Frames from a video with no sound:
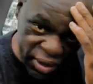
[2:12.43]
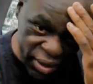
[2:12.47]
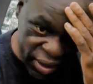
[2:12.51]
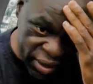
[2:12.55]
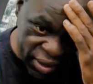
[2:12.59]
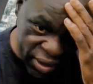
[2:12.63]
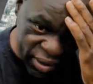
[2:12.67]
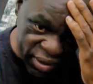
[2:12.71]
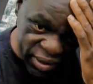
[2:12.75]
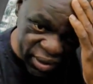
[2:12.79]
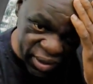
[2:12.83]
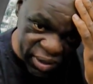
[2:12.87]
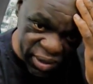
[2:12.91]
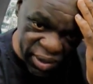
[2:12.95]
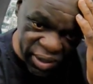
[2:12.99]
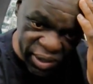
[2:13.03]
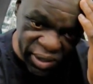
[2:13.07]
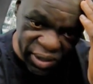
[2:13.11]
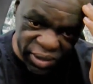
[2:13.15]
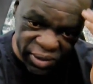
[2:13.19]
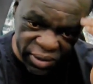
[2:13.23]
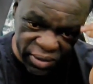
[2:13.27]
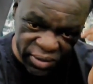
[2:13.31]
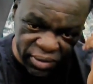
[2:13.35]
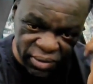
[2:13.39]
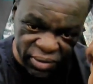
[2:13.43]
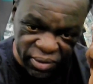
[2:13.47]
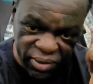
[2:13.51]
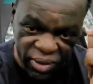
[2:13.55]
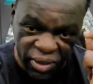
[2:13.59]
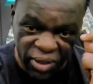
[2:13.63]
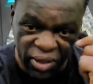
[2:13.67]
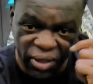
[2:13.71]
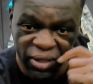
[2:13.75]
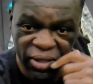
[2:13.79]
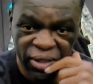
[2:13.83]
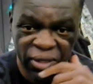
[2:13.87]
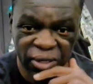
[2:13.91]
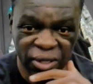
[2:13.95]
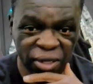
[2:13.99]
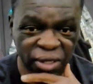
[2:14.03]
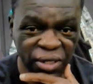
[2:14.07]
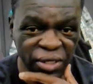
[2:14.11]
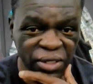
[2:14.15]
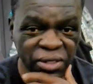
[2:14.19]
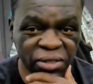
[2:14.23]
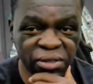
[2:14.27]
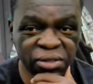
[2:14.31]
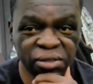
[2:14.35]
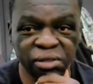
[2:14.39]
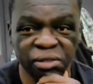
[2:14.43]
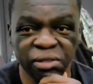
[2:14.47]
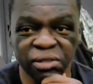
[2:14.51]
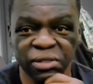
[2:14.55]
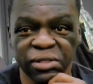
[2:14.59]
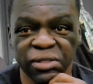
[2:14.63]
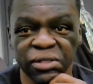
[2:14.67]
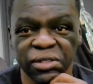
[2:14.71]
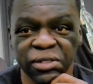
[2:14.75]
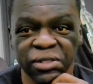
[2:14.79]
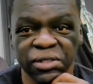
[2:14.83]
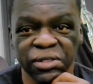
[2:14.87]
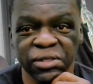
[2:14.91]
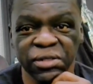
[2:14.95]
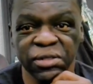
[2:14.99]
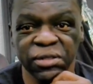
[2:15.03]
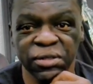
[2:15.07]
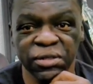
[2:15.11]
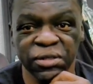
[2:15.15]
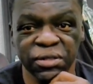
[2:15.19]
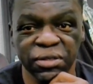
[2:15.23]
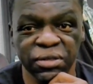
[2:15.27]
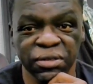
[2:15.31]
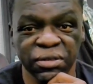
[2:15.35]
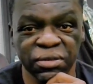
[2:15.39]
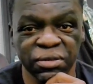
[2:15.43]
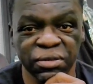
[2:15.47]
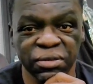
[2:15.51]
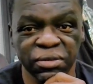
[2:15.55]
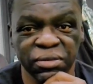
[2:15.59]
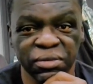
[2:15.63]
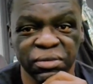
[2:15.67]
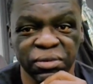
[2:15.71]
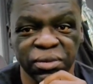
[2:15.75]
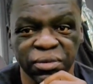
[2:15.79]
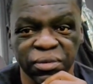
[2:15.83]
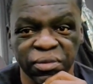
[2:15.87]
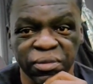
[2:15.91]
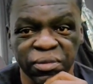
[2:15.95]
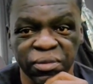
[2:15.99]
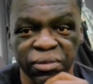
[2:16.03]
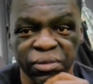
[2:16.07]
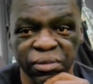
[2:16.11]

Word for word: and it did come yeah. a little short. But you know at that point, Ugas, you know,